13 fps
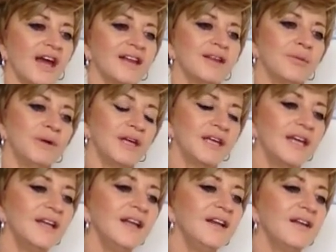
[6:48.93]
at the
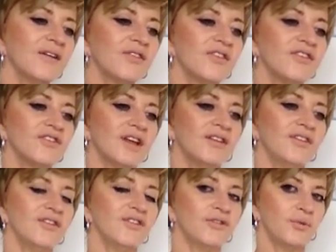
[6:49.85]
beginning of the
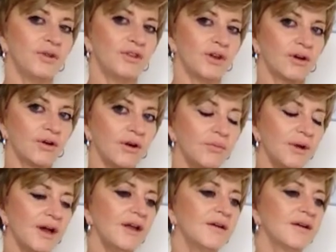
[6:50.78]
sentence with the
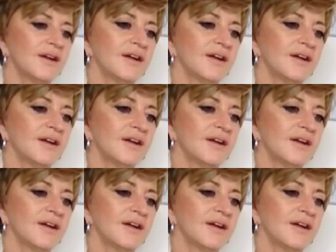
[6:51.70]
comma.